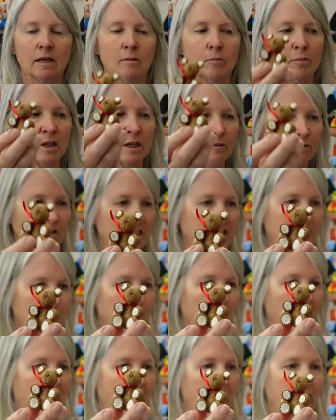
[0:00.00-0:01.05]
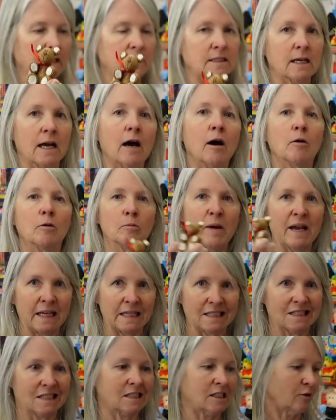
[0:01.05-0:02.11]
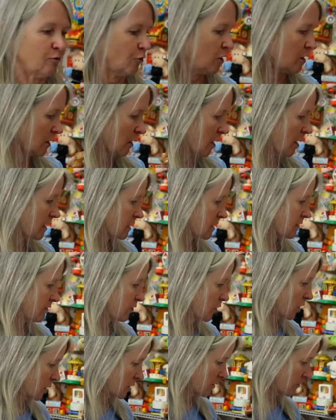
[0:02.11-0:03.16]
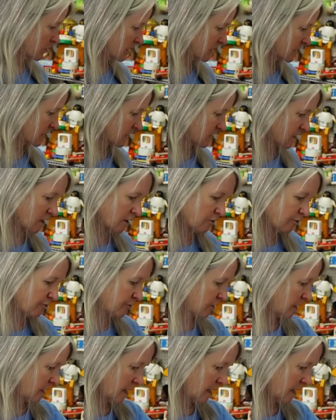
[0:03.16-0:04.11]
but if it's matte, I'll make different lots of all of this stuff.